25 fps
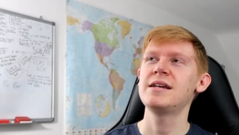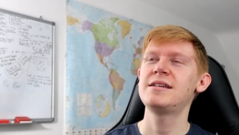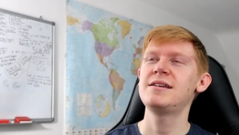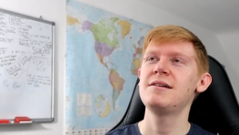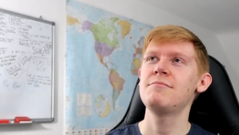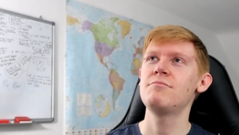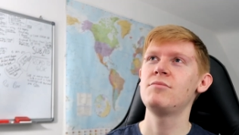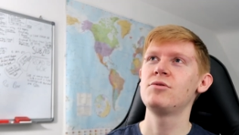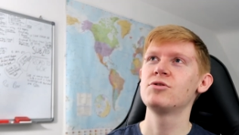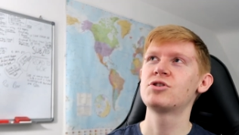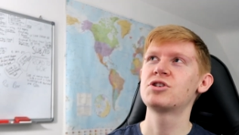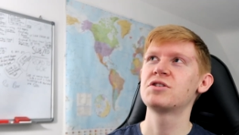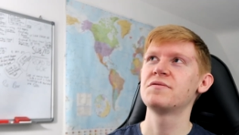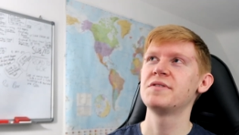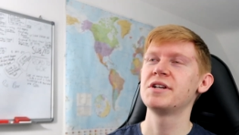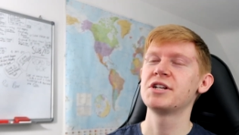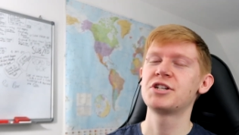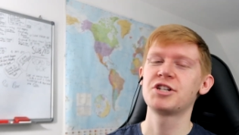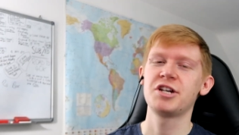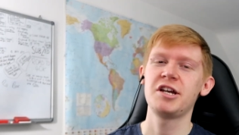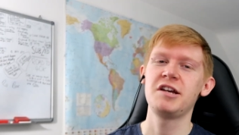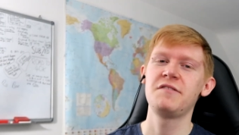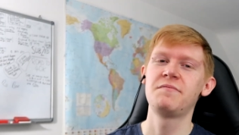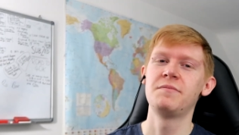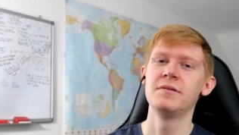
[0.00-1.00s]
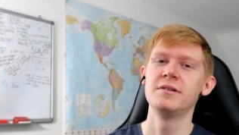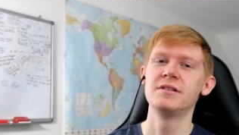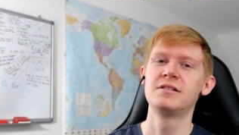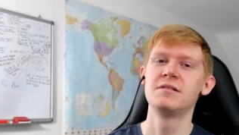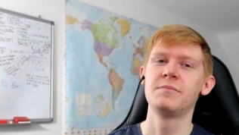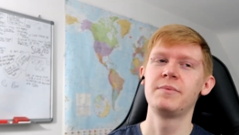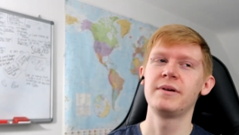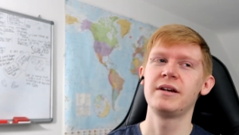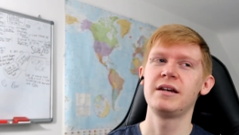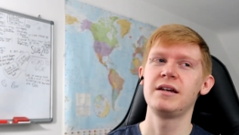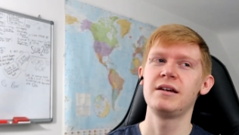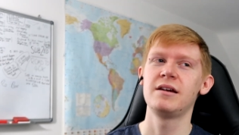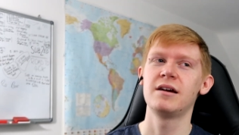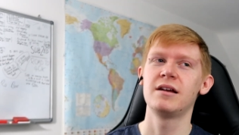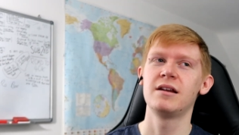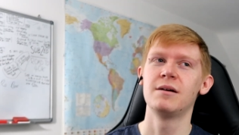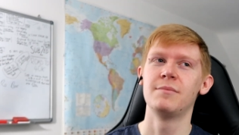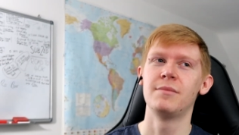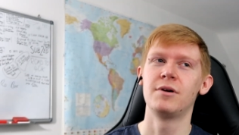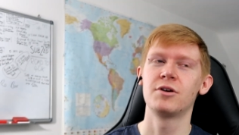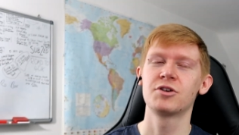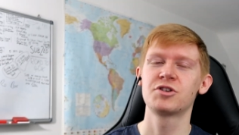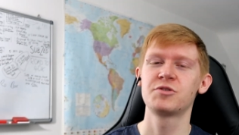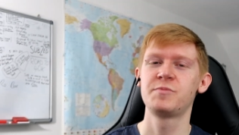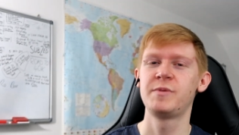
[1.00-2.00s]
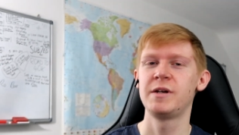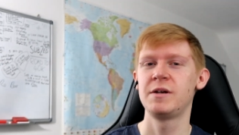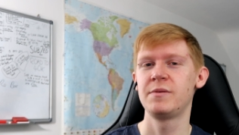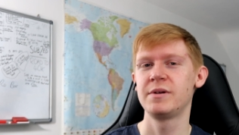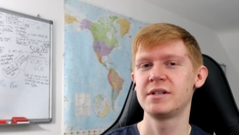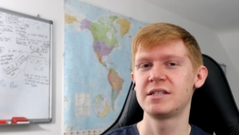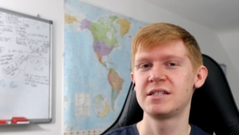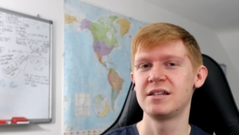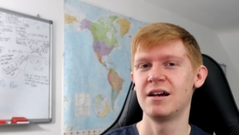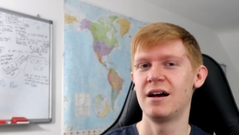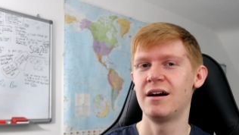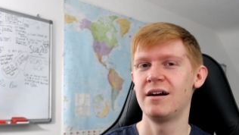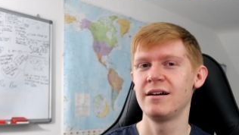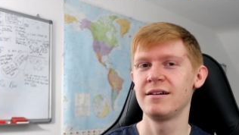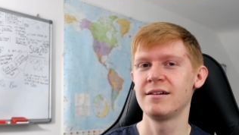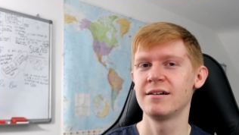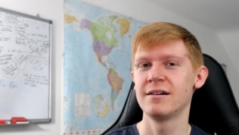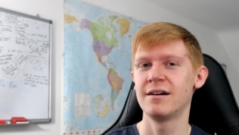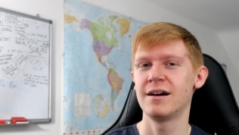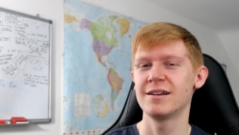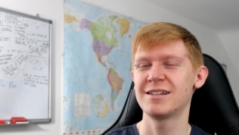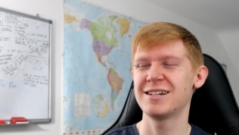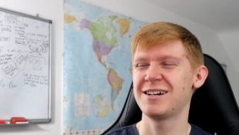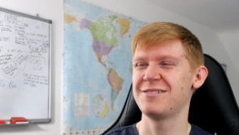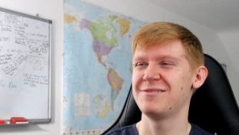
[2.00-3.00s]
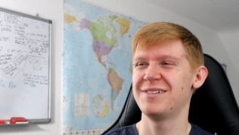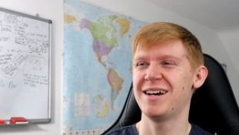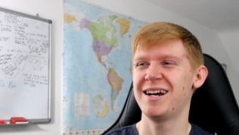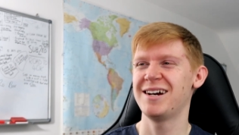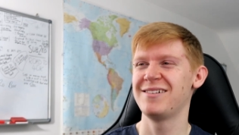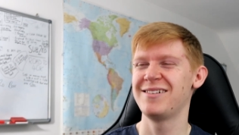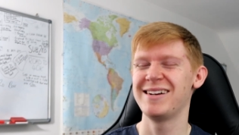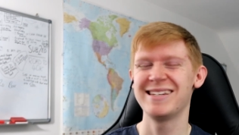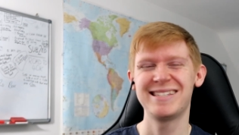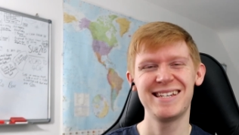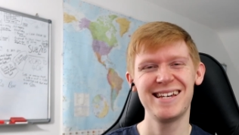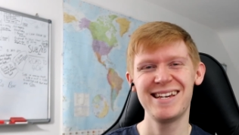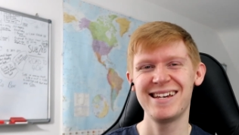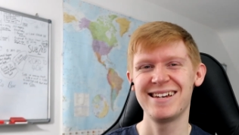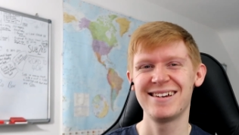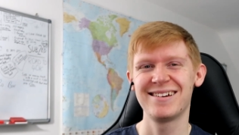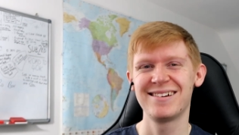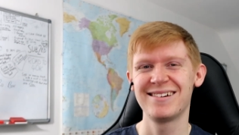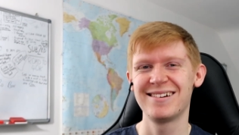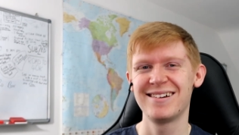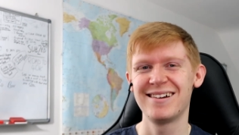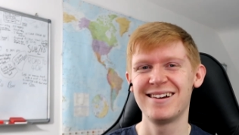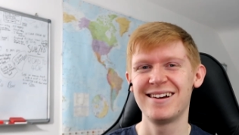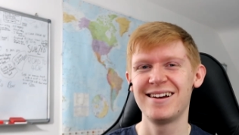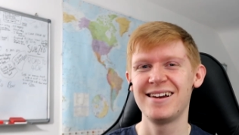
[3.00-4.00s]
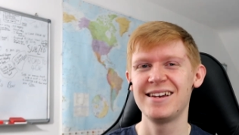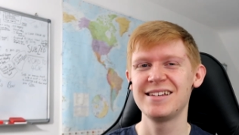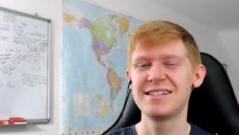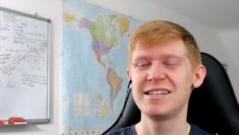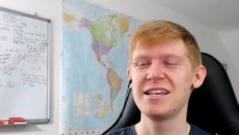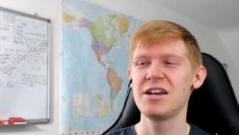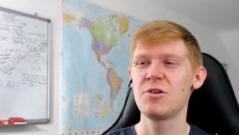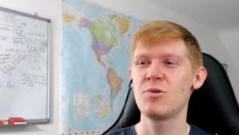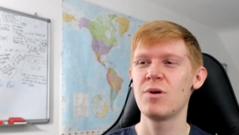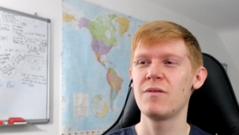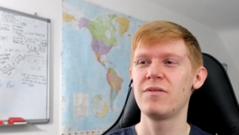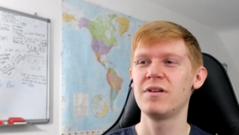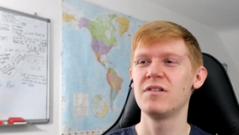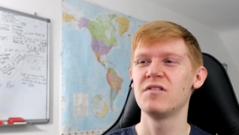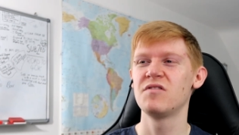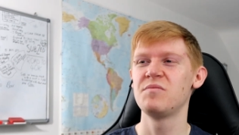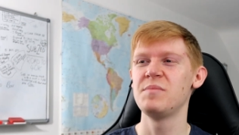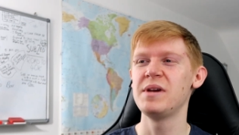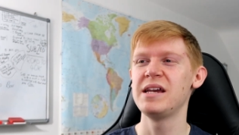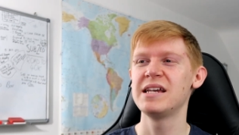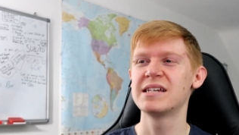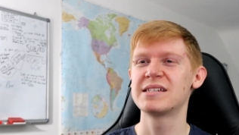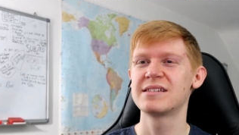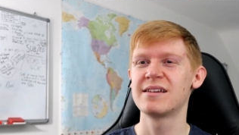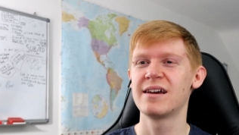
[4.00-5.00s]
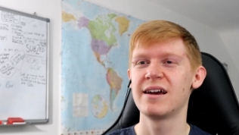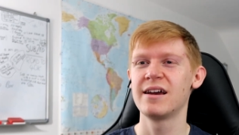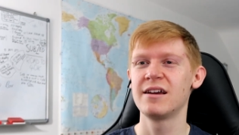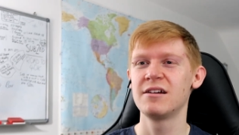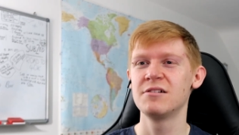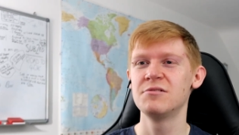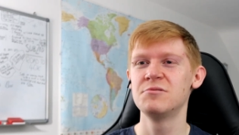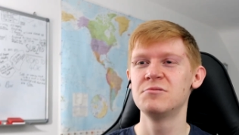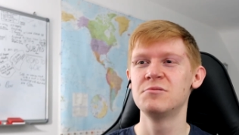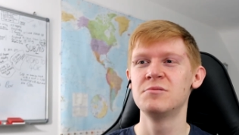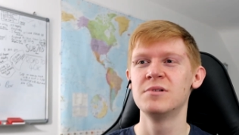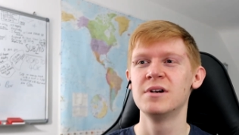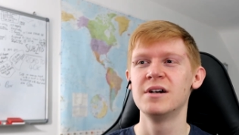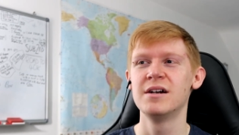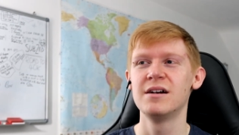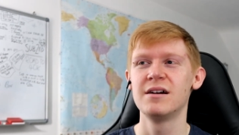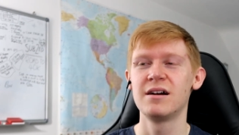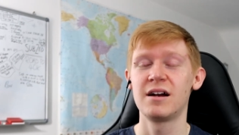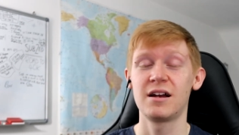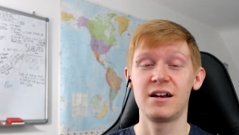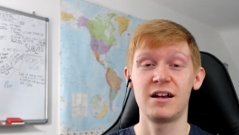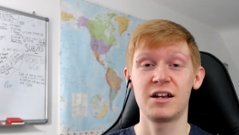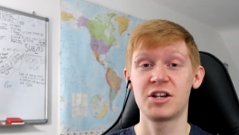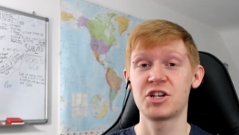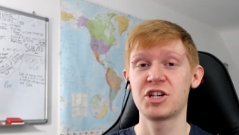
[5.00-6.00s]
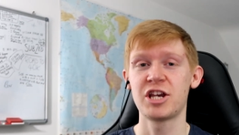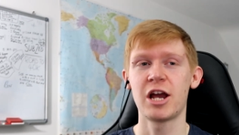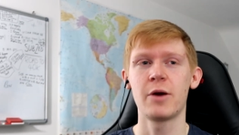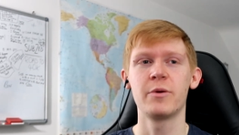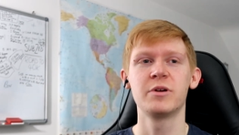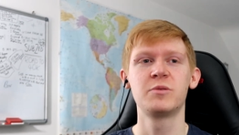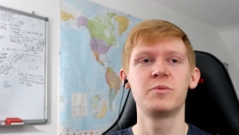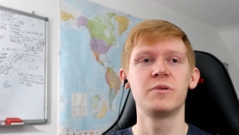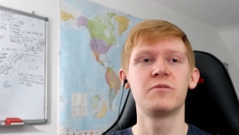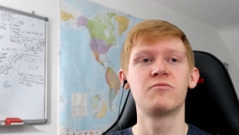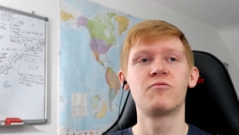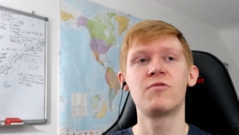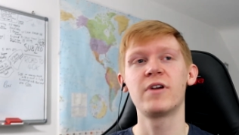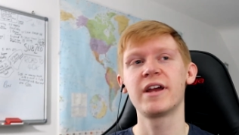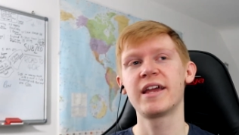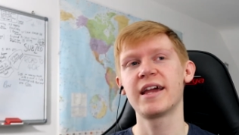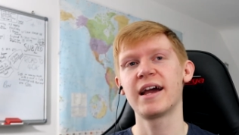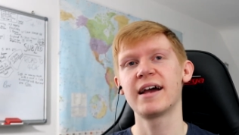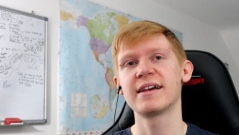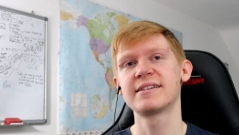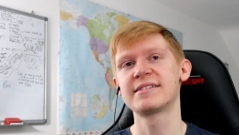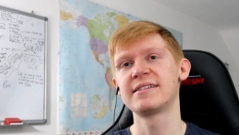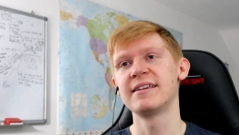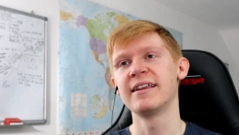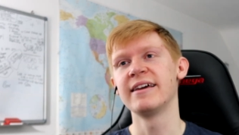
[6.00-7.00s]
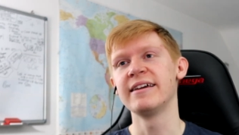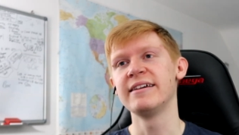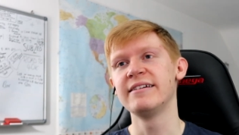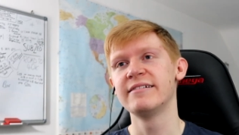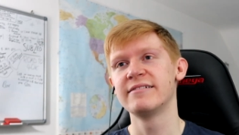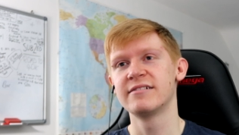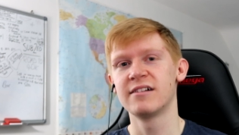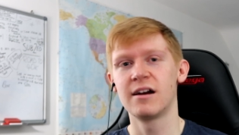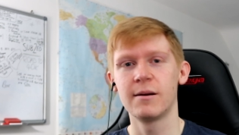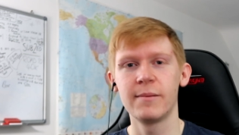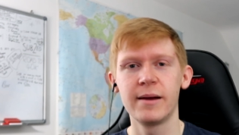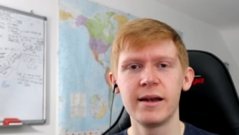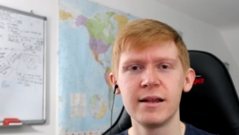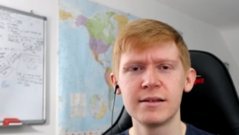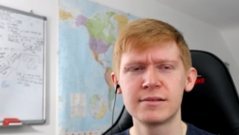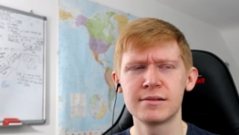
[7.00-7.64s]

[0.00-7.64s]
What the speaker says: Is it much of an achievement to be in a mosh pit with Tiger? I don't know, is it? It's the equivalent of me saying, oh, I showered with Rick Astley. Do you know what I mean?